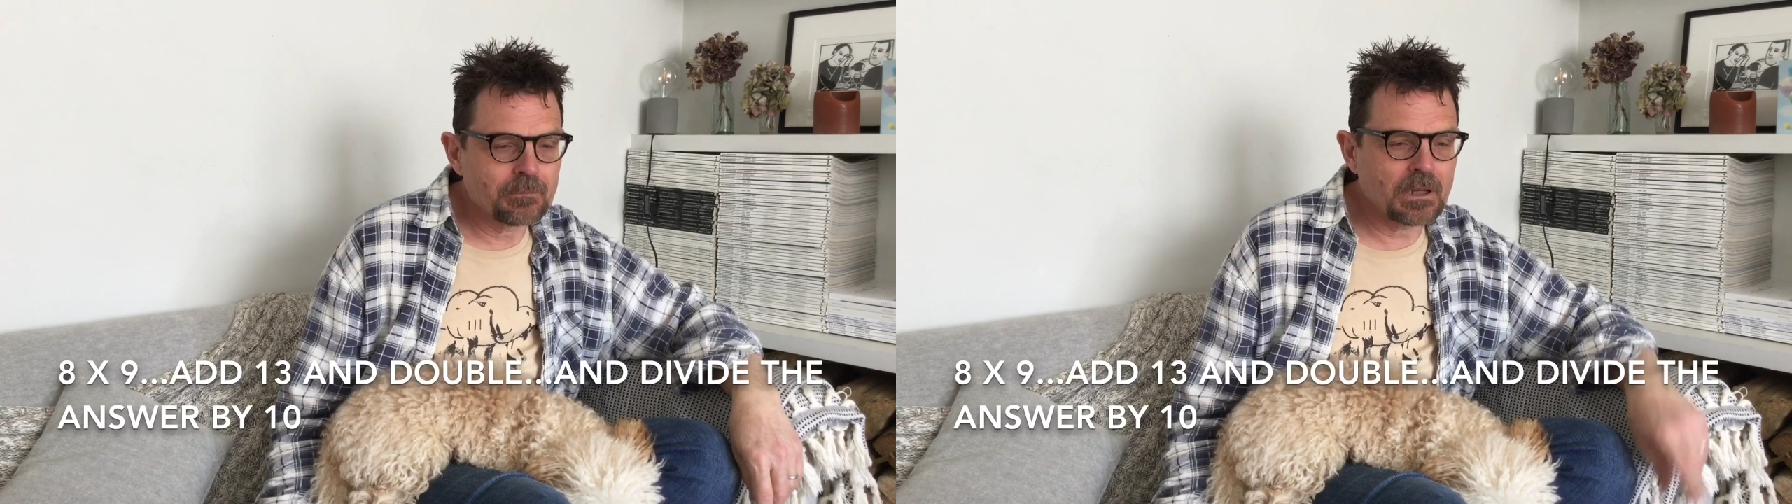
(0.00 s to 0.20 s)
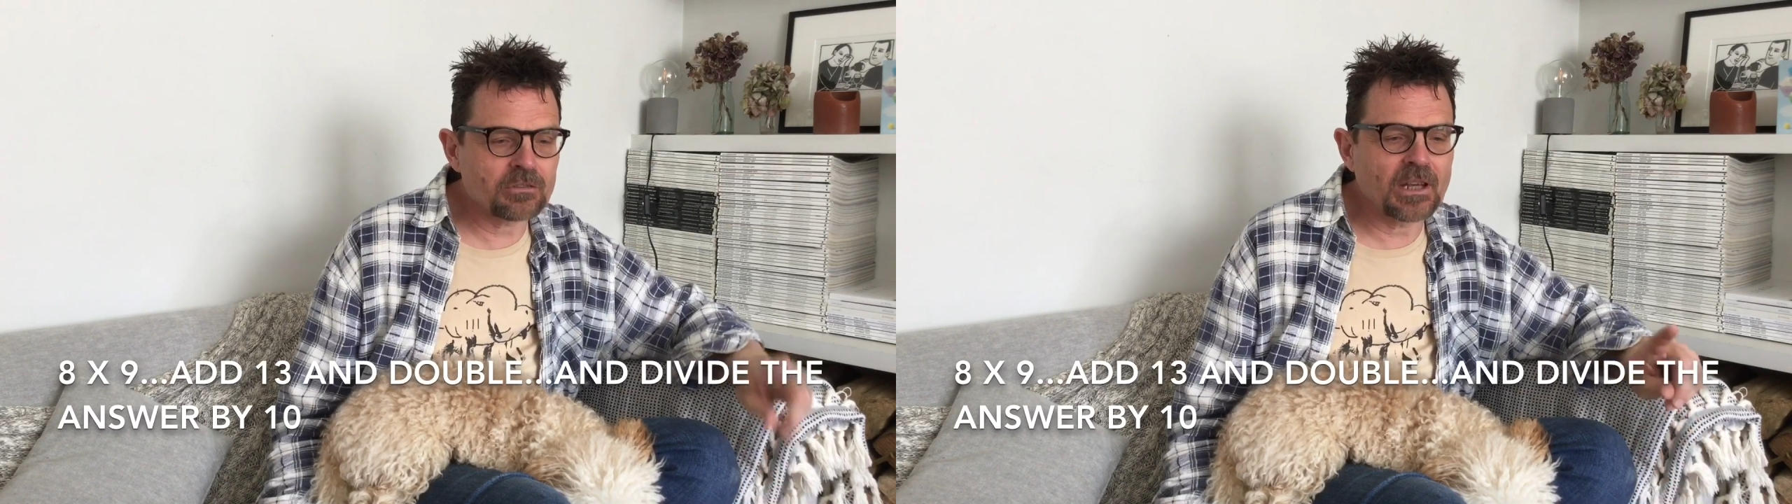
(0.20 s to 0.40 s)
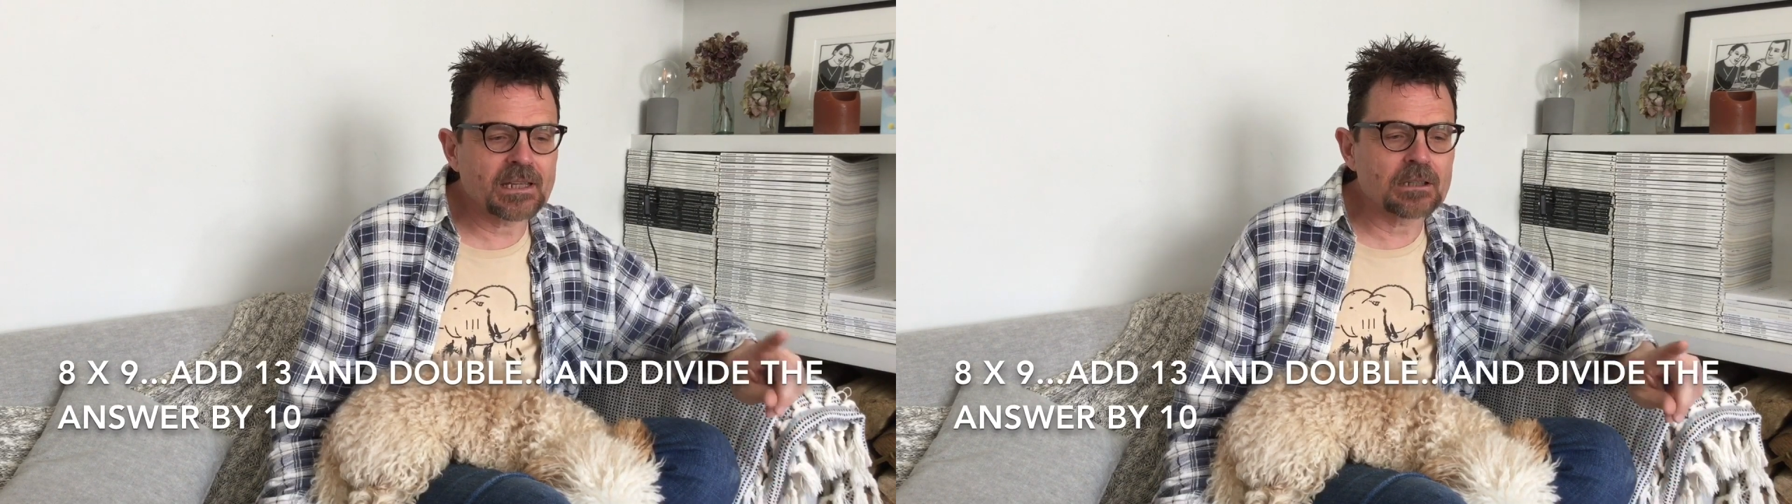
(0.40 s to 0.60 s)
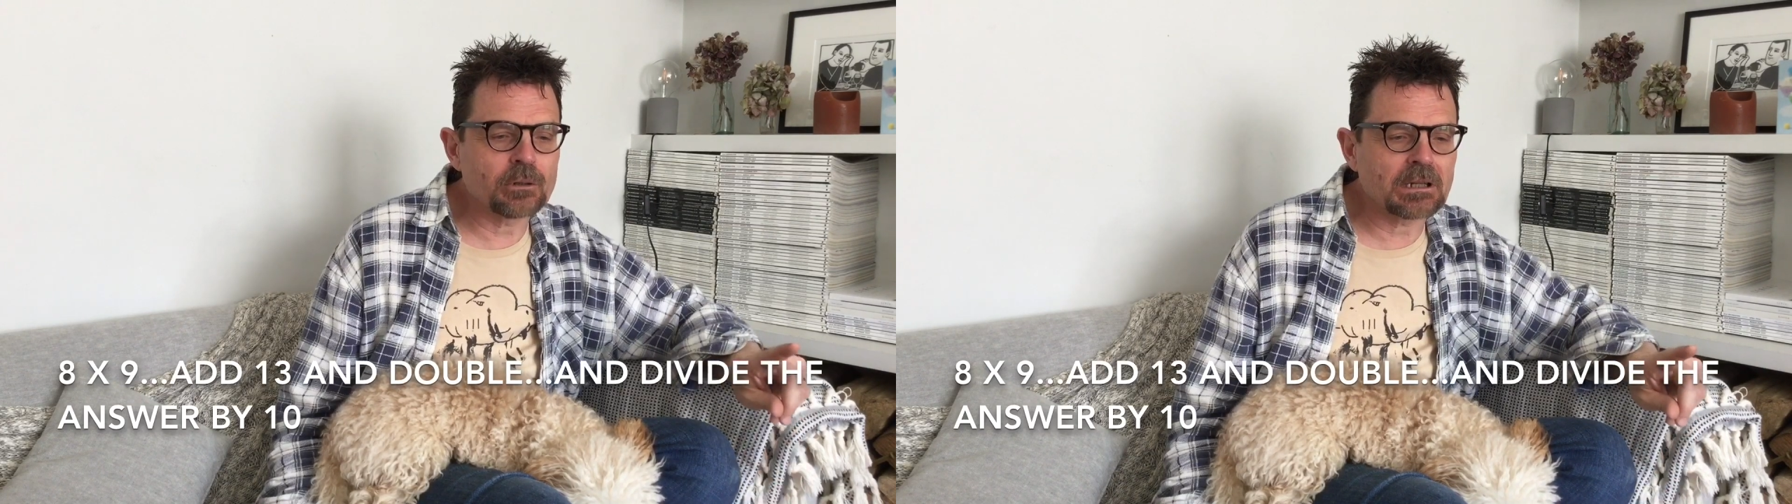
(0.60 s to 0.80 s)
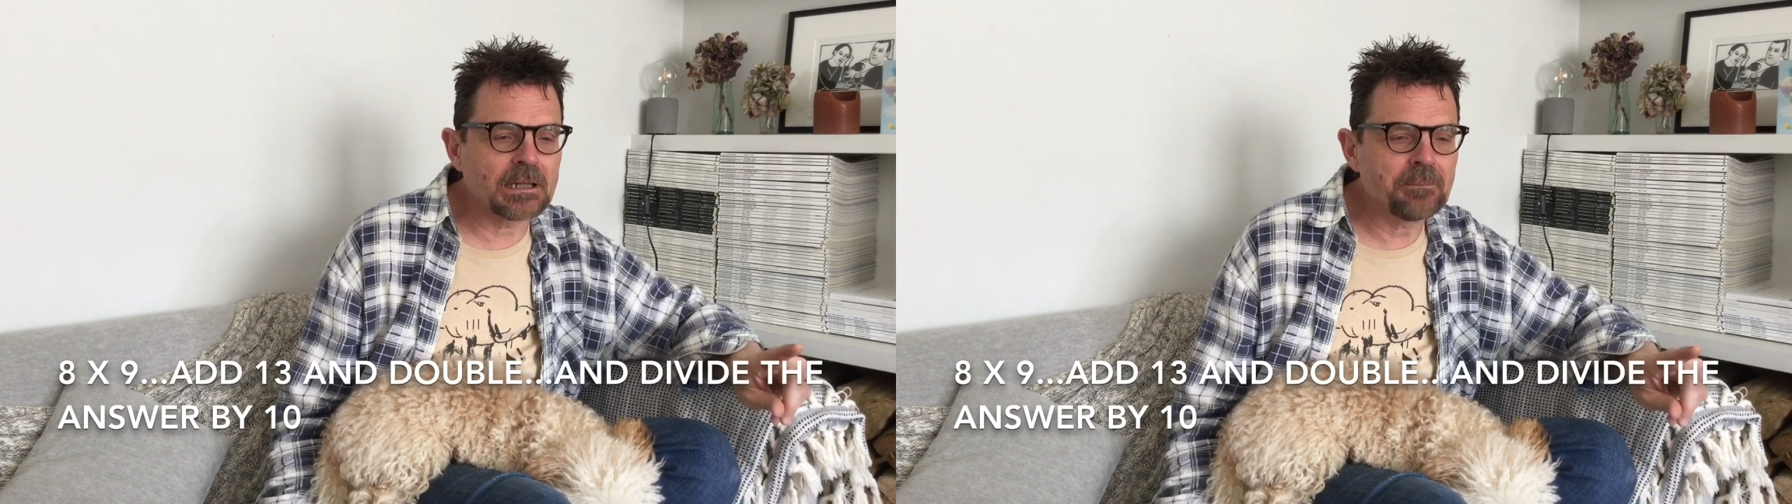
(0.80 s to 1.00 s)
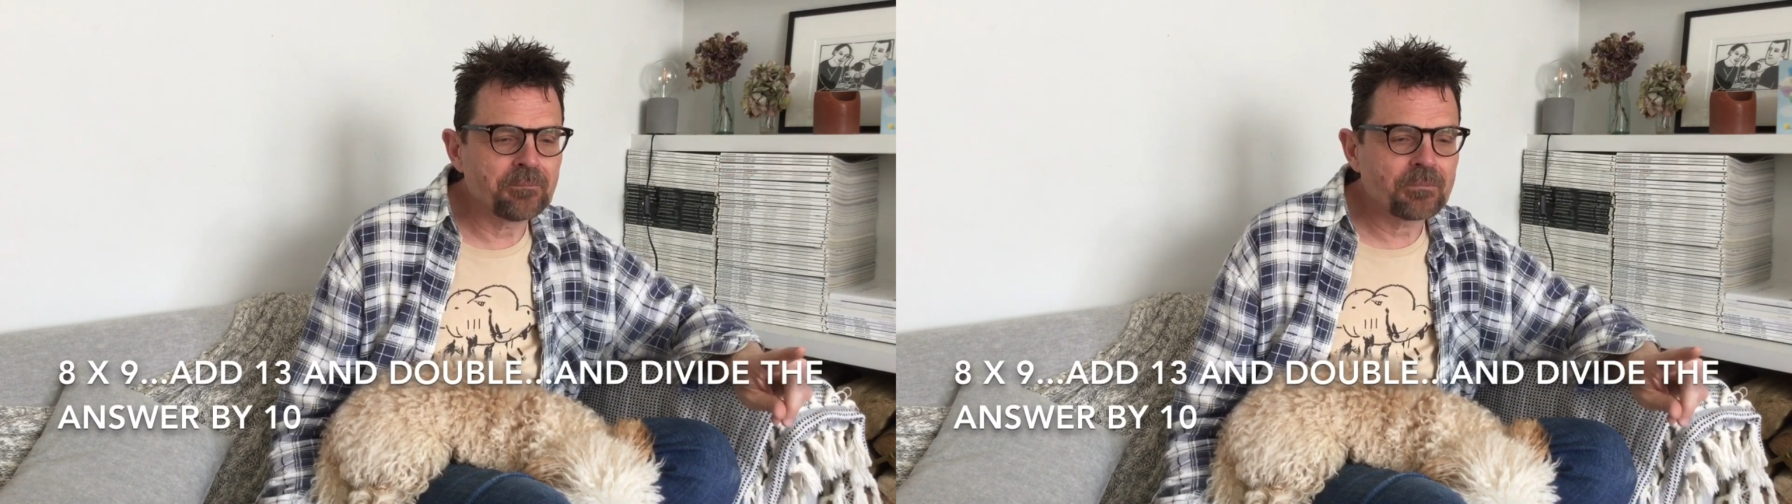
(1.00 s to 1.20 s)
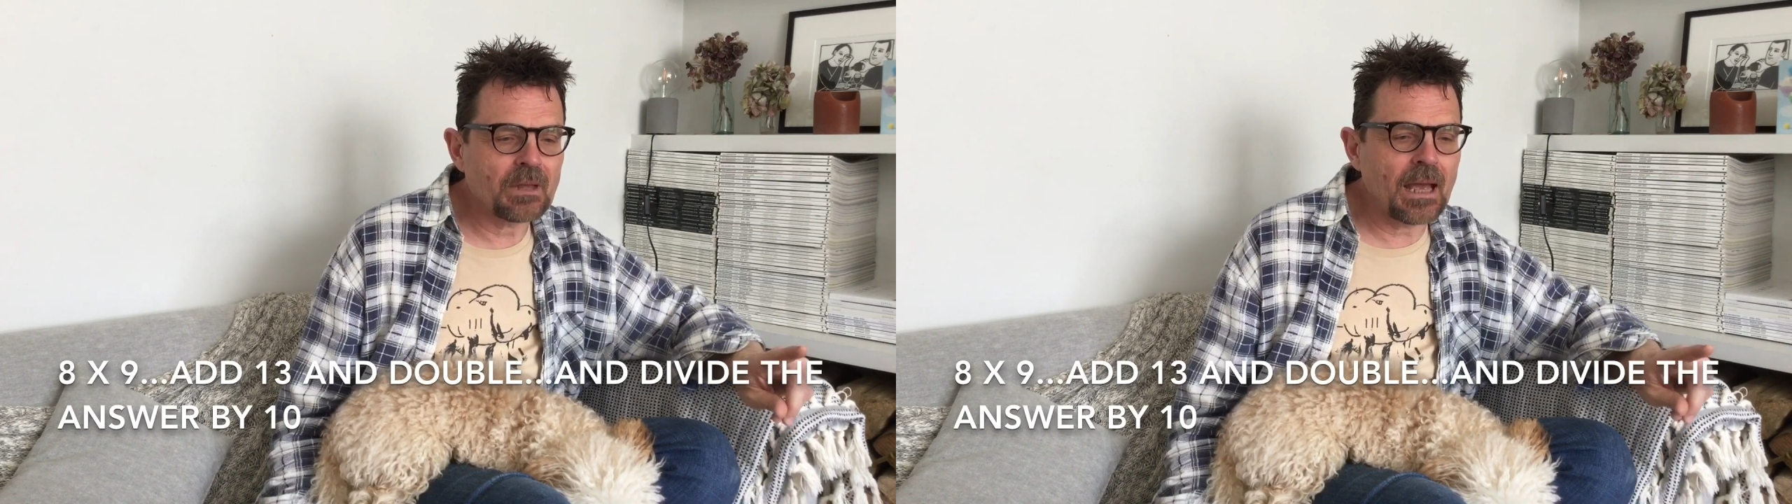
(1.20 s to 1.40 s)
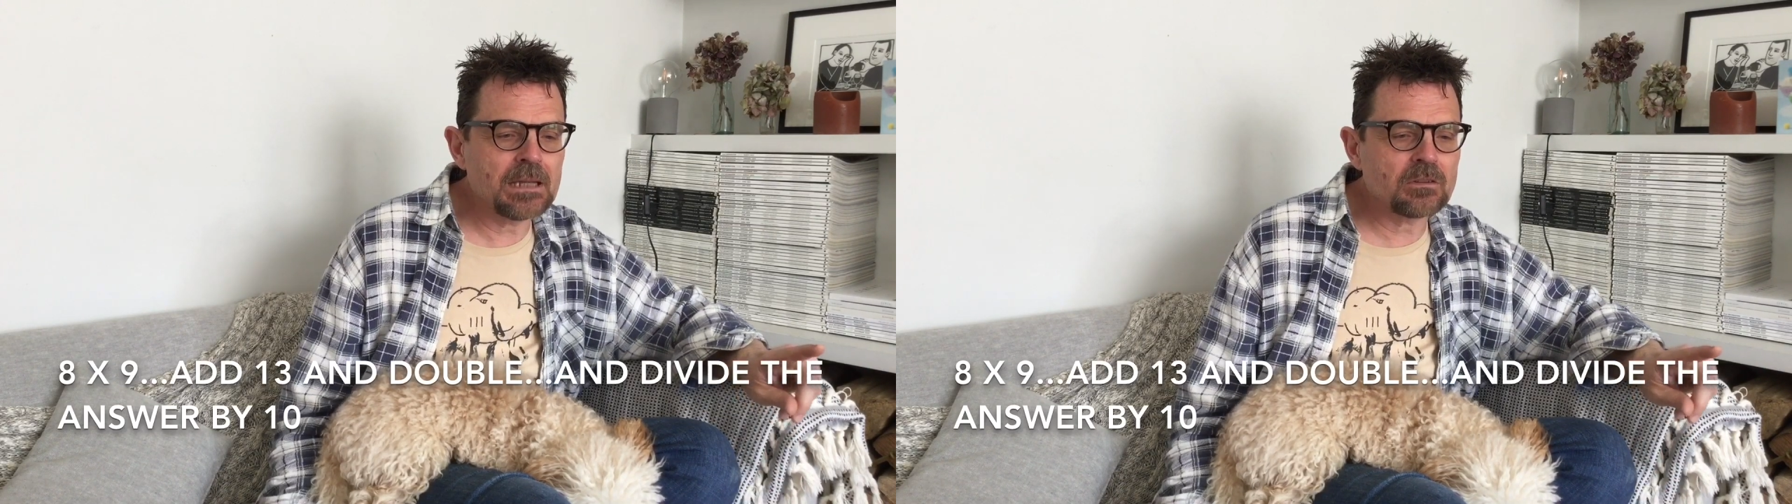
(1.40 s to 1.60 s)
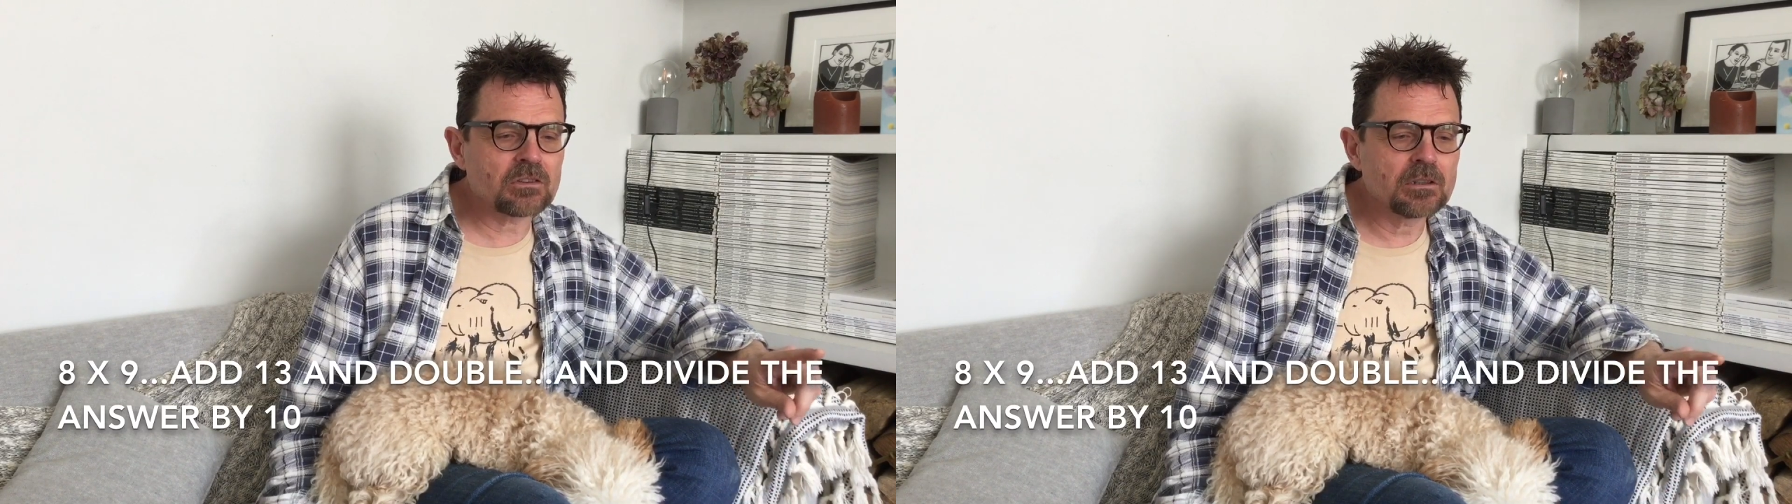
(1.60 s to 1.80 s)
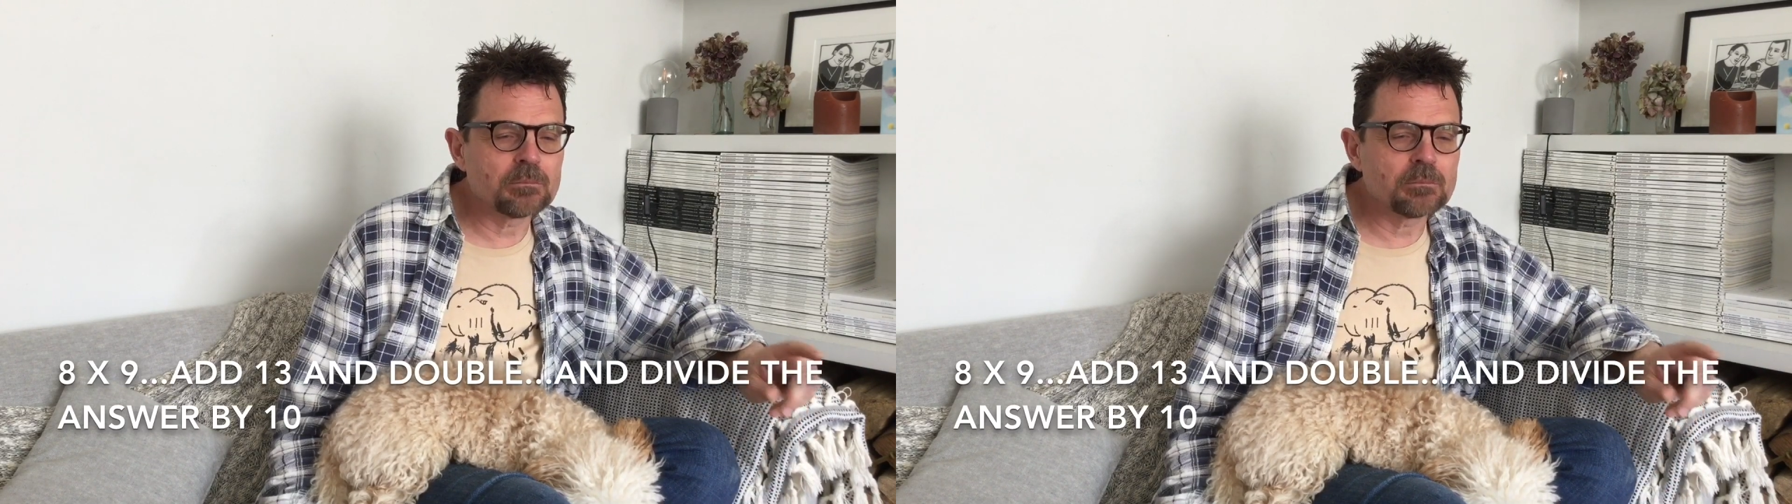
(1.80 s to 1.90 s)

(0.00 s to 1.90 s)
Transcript: I'll say it again quickly. 8